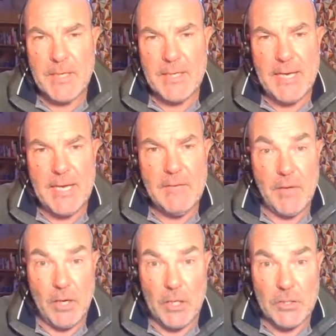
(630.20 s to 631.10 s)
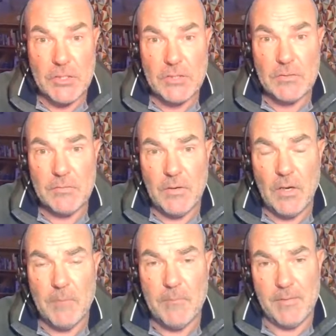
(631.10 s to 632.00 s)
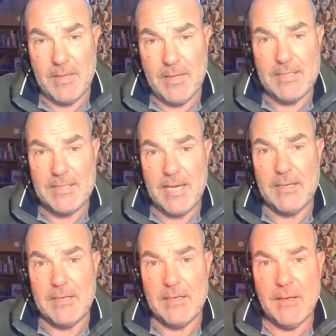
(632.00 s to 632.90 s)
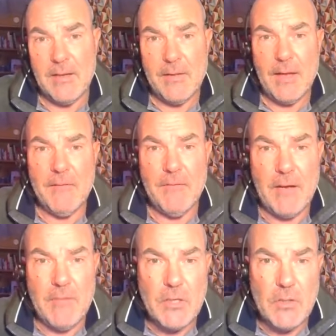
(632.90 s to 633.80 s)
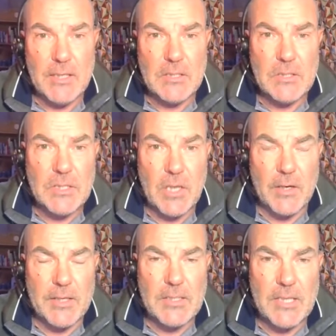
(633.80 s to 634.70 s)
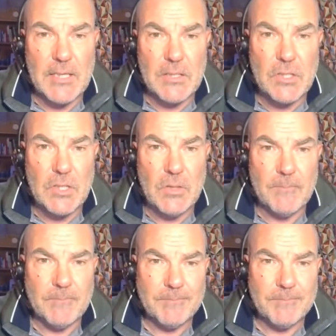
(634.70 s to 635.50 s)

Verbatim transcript: Gave us from this end a very good insight into